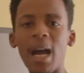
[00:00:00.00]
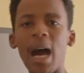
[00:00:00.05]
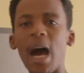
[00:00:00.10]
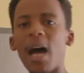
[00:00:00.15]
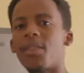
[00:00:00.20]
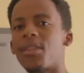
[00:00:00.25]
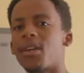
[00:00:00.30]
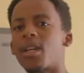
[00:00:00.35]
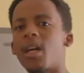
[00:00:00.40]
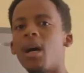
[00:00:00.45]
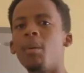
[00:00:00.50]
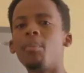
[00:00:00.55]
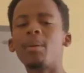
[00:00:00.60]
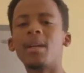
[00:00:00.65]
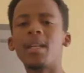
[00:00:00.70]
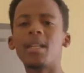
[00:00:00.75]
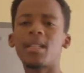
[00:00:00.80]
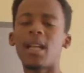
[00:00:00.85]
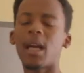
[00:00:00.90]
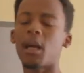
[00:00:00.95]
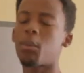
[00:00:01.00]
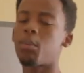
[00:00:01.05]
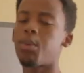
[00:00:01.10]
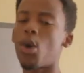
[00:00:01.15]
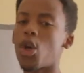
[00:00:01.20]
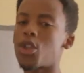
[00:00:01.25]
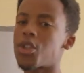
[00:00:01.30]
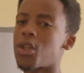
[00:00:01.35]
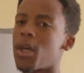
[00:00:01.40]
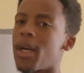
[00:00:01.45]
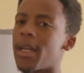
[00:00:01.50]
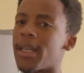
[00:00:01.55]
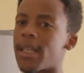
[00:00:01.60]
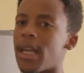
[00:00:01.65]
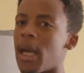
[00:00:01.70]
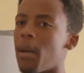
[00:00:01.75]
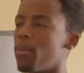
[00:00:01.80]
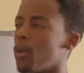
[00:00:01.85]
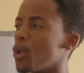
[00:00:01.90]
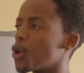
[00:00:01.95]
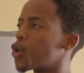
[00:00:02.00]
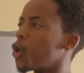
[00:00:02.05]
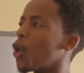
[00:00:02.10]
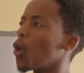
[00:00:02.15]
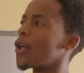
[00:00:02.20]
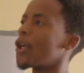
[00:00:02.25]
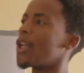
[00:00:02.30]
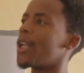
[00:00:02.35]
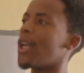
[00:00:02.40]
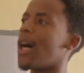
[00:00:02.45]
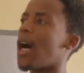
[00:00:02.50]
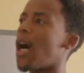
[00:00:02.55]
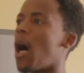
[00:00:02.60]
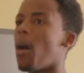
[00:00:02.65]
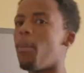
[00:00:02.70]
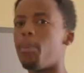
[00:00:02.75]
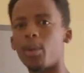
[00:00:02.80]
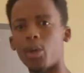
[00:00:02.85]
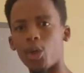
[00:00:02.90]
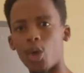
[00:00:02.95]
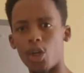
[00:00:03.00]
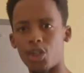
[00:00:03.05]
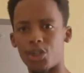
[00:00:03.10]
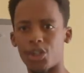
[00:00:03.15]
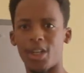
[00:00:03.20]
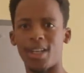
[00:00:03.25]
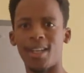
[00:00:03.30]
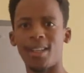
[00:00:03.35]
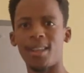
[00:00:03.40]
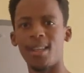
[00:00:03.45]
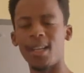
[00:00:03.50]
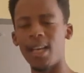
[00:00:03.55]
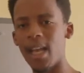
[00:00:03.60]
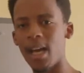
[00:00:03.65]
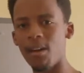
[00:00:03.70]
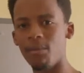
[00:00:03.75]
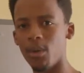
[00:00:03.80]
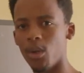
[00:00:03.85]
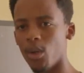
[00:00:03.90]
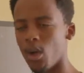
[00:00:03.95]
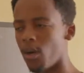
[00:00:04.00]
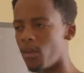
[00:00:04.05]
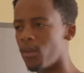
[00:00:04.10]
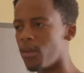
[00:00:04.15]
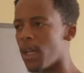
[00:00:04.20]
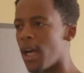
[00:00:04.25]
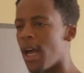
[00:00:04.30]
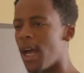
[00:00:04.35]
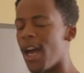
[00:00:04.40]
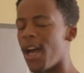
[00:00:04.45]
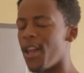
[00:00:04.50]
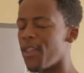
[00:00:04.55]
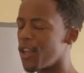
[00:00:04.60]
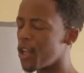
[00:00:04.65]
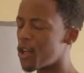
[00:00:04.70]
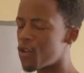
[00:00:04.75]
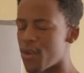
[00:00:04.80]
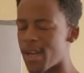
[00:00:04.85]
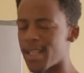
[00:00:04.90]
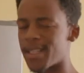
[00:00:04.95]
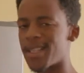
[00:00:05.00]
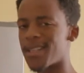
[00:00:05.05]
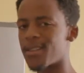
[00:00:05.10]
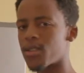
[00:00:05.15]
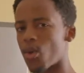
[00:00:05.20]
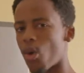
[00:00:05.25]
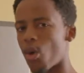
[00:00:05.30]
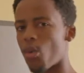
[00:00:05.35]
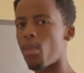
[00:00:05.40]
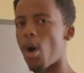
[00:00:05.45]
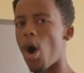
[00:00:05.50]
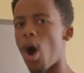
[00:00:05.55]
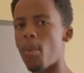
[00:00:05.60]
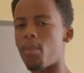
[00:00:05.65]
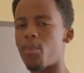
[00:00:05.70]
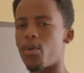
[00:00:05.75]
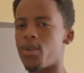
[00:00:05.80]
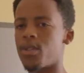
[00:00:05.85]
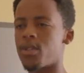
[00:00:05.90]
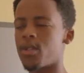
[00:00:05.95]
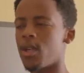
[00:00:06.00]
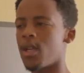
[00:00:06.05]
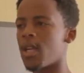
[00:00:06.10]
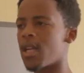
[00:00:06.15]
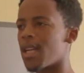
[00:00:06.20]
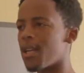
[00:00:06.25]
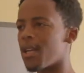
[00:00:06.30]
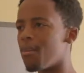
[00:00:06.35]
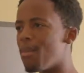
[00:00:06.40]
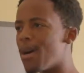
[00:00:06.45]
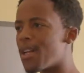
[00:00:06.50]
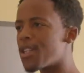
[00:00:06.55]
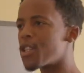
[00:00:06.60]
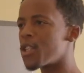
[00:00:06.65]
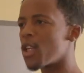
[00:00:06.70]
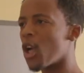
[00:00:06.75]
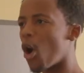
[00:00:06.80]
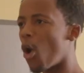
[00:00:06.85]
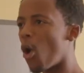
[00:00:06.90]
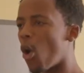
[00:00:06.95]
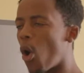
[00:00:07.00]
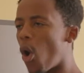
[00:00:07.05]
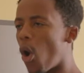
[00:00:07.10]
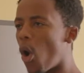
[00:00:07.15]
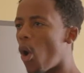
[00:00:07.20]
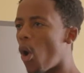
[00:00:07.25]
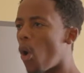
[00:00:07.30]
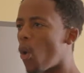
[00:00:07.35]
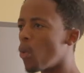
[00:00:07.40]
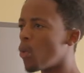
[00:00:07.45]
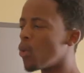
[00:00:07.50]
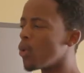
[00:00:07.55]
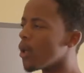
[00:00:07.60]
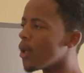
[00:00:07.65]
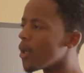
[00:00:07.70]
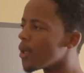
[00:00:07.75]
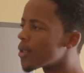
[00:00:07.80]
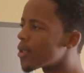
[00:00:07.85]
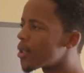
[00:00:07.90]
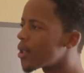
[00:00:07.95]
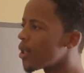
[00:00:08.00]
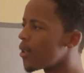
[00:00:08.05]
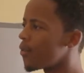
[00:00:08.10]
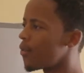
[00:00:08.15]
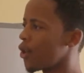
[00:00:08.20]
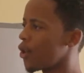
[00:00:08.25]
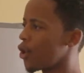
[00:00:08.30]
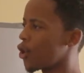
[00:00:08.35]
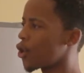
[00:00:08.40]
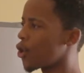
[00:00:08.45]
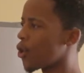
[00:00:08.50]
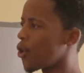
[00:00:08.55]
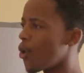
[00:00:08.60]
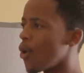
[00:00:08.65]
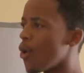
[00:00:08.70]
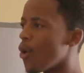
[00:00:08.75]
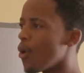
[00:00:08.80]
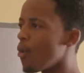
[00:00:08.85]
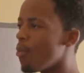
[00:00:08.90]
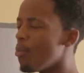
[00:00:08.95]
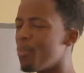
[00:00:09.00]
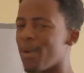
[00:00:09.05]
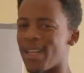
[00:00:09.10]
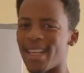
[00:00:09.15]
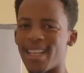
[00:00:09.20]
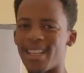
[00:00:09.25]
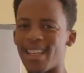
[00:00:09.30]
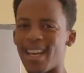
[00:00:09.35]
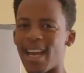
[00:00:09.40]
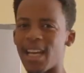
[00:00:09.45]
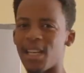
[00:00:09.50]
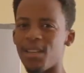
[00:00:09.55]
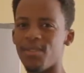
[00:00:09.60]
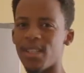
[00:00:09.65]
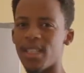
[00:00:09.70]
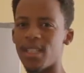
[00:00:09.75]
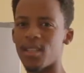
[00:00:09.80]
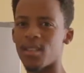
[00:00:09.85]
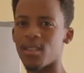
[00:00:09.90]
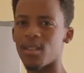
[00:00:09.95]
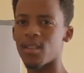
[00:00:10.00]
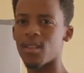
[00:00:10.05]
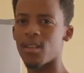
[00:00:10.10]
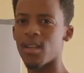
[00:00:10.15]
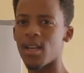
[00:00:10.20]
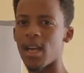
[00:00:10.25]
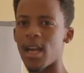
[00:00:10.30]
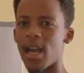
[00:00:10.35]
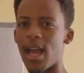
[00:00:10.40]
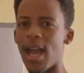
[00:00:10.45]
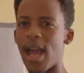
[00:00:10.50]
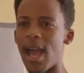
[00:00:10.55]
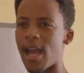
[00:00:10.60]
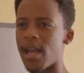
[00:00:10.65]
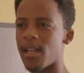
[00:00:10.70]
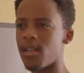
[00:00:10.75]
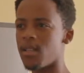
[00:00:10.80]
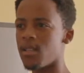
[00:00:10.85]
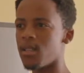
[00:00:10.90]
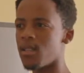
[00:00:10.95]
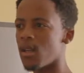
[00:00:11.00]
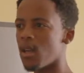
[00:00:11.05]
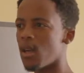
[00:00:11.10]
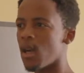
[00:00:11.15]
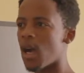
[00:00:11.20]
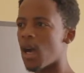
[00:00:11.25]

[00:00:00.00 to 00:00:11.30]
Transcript: other companies like Procter and Gamble took it up a notch, another level of, and they created soap operas. Imagine a whole TV show being an advert. And